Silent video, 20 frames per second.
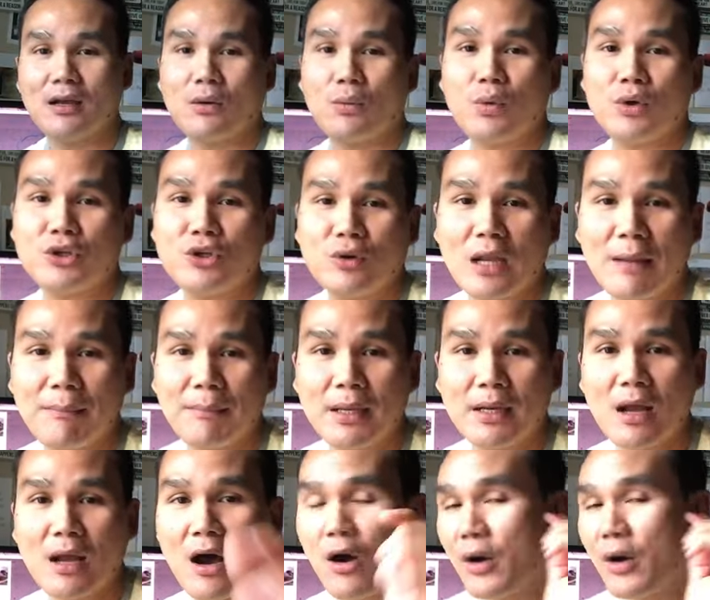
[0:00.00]
Would you let me
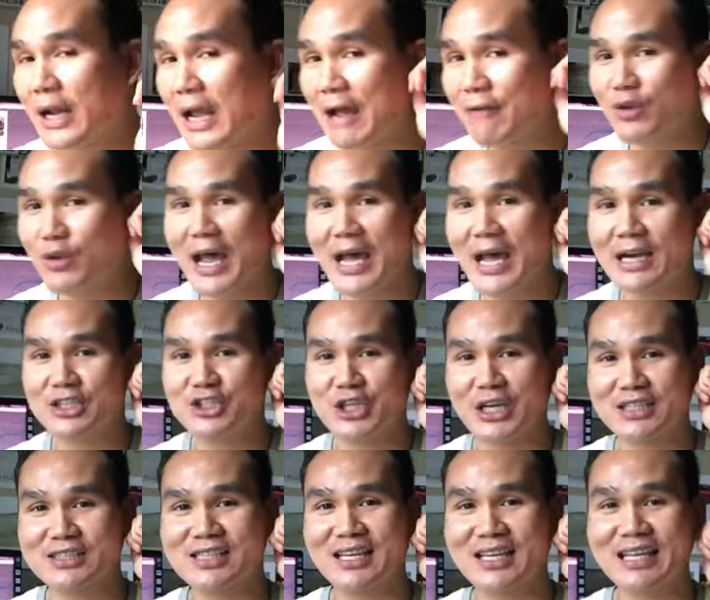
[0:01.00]
know? And have you had a
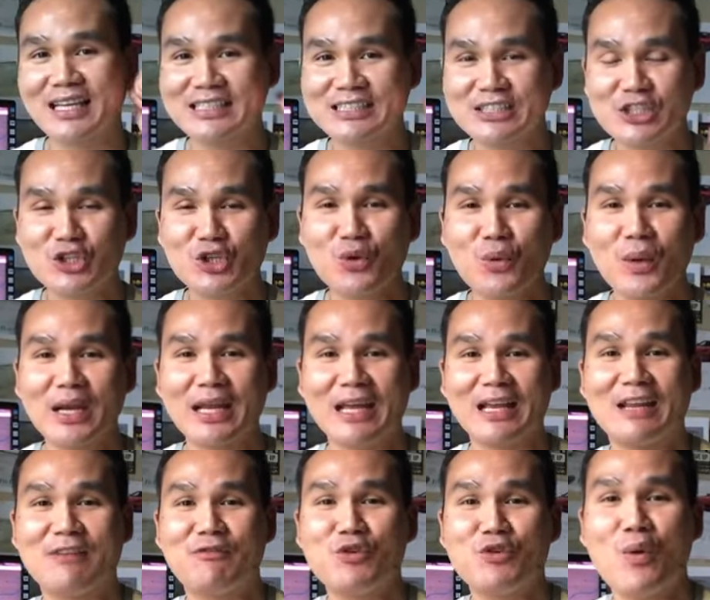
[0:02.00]
chance to listen to it?
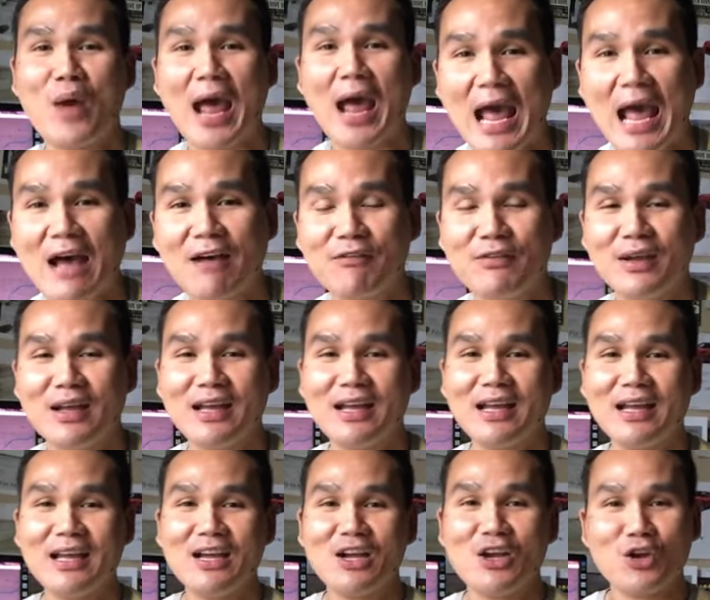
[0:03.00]
And if you have,
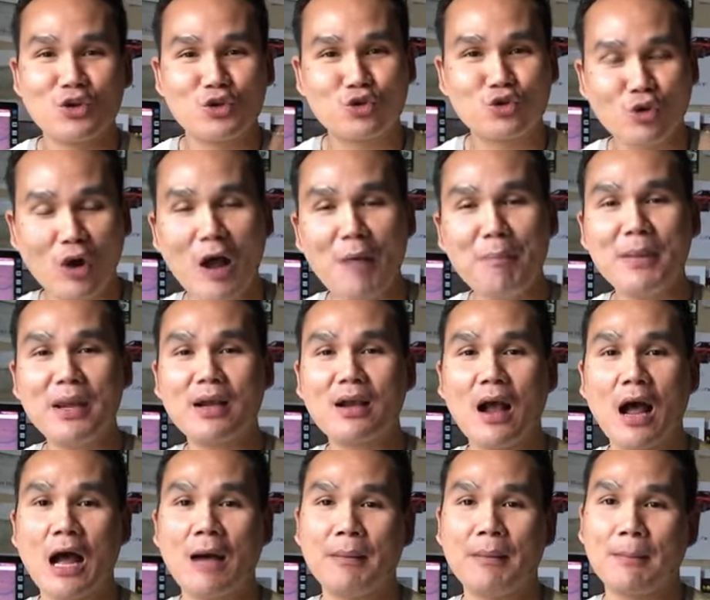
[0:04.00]
drop me a
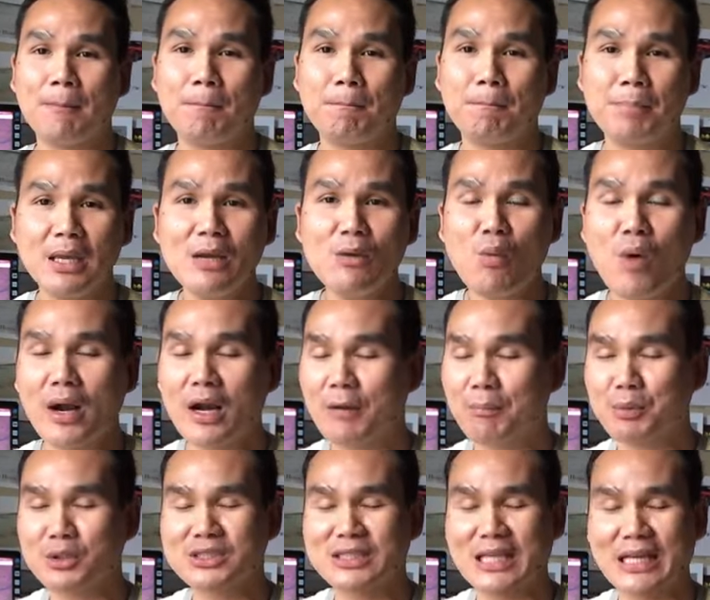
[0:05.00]
comment. Be
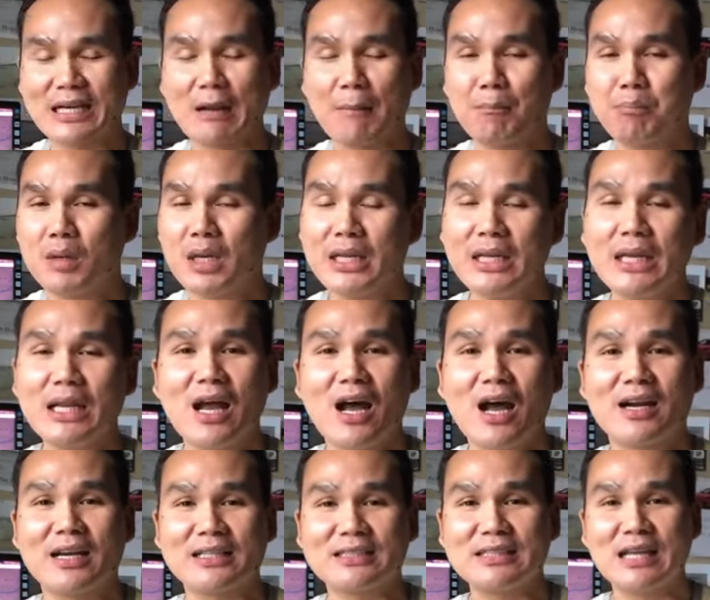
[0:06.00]
100% completely
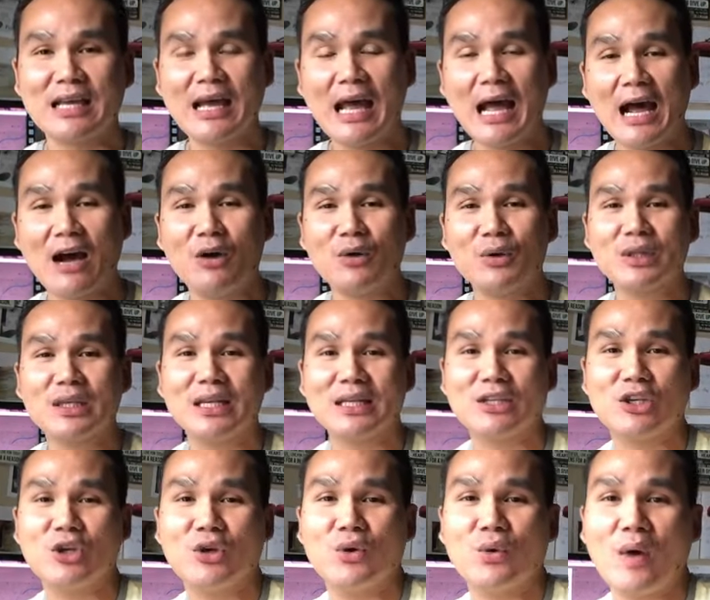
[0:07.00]
honest. How
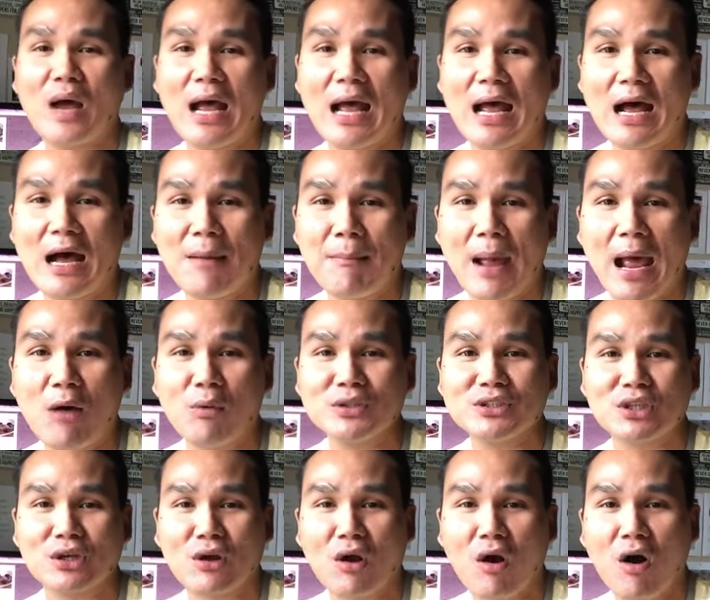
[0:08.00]
was
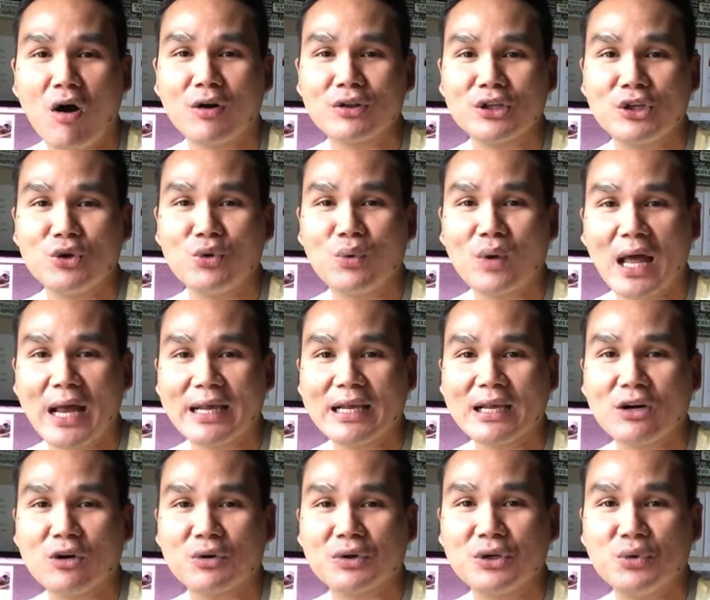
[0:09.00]
the call? Did you like
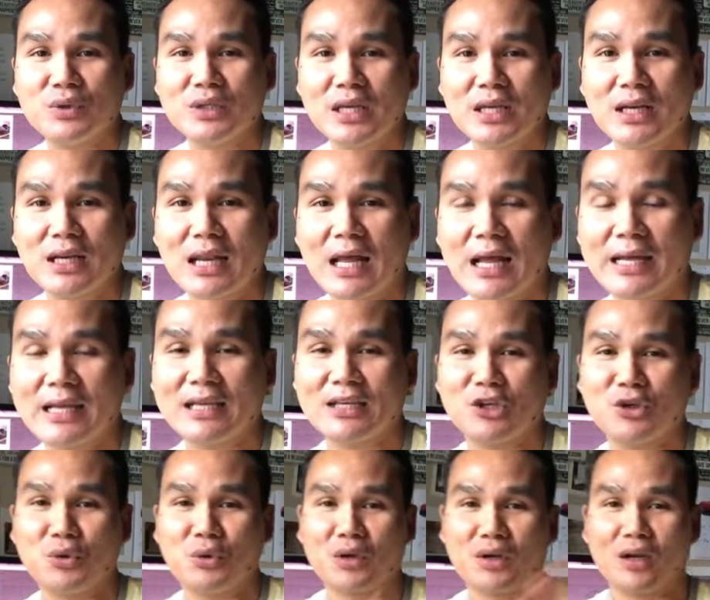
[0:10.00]
it or you didn't like it? Do
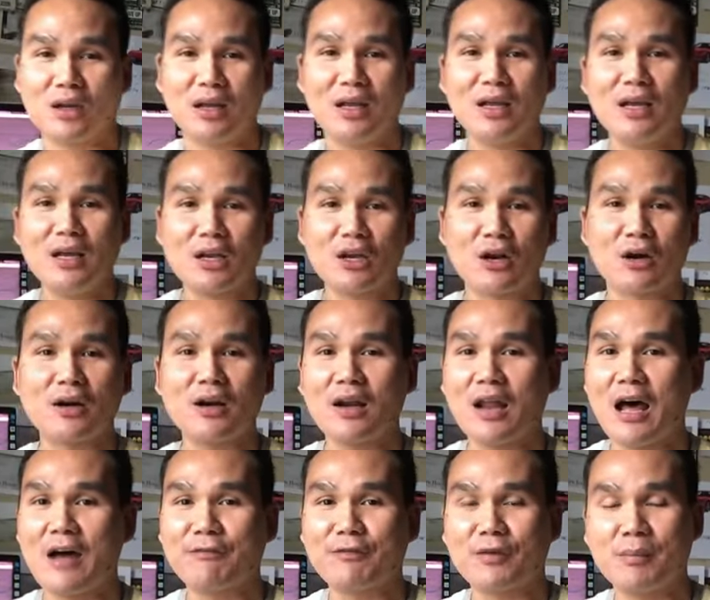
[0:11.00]
you learn a
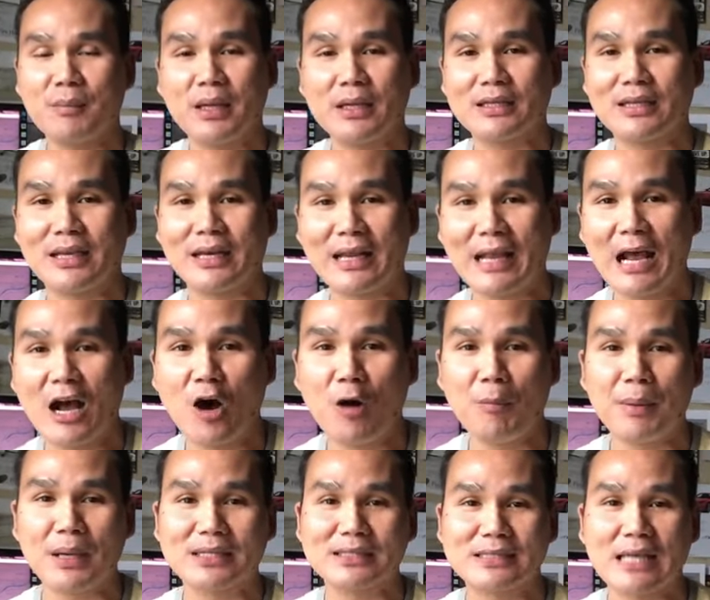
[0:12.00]
lot from it? Did it
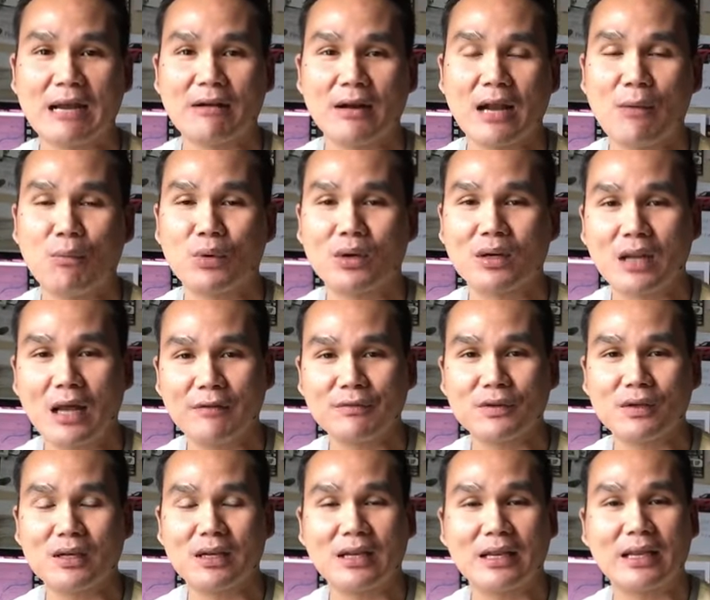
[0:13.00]
help, etc.? I would love
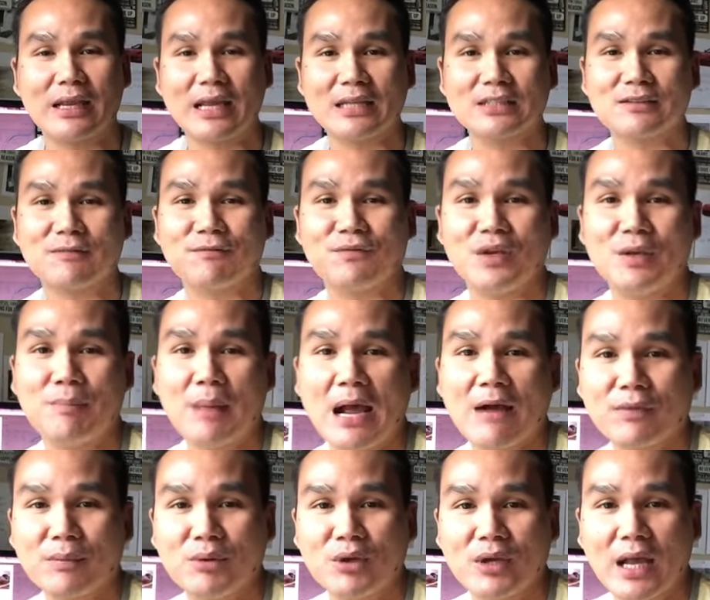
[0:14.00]
to get some feedback
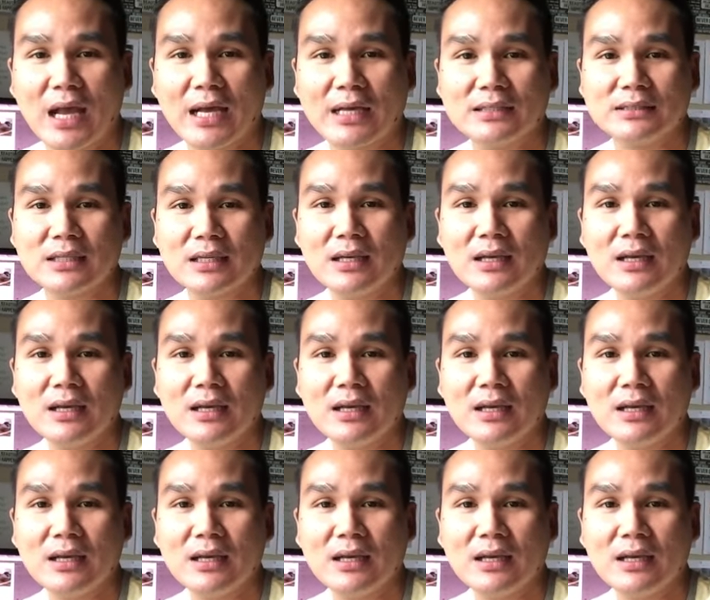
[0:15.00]
from you guys.